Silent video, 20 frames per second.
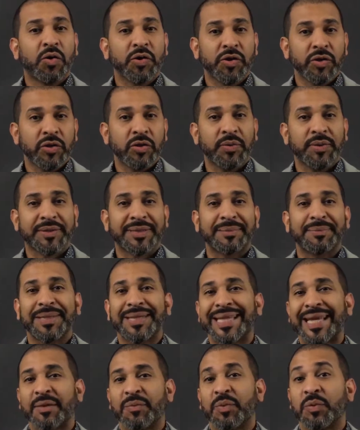or you know is
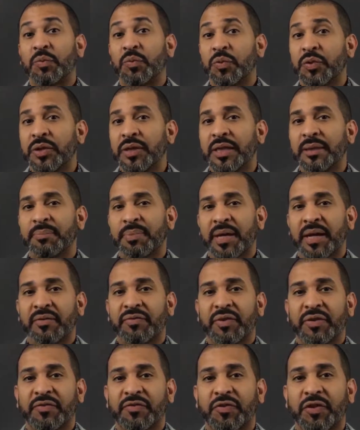something they would really
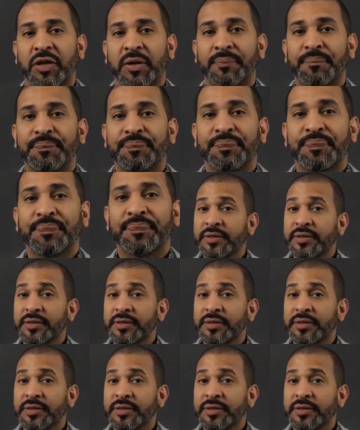benefit from.